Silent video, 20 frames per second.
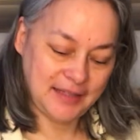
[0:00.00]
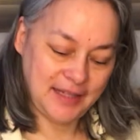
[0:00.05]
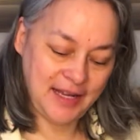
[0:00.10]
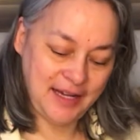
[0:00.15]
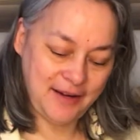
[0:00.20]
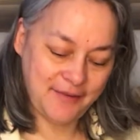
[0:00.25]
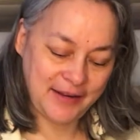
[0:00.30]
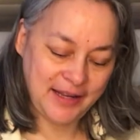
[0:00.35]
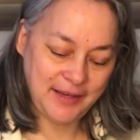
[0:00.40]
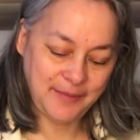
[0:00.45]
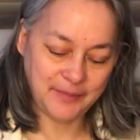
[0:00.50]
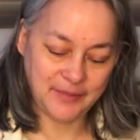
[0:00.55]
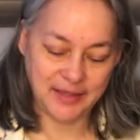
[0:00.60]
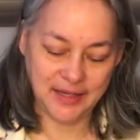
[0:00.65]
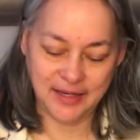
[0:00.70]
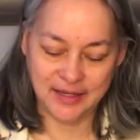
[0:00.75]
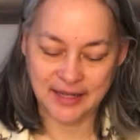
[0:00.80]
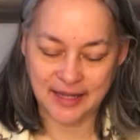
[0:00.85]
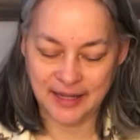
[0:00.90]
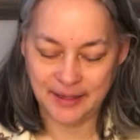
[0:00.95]
Anyway,
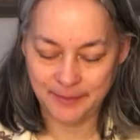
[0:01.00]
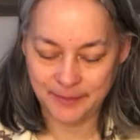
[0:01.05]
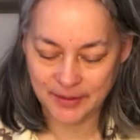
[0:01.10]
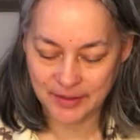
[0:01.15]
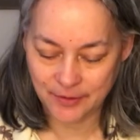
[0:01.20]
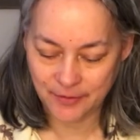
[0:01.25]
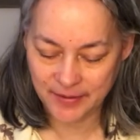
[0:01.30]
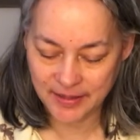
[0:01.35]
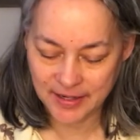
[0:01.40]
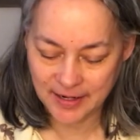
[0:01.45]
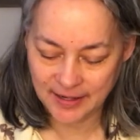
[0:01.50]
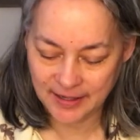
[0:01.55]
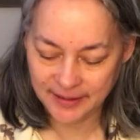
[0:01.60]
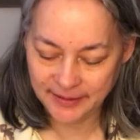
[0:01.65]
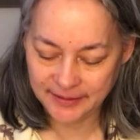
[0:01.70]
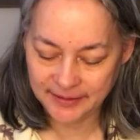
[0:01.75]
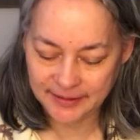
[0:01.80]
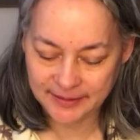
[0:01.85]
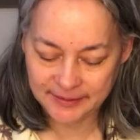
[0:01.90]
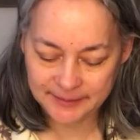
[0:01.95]
I'm going on.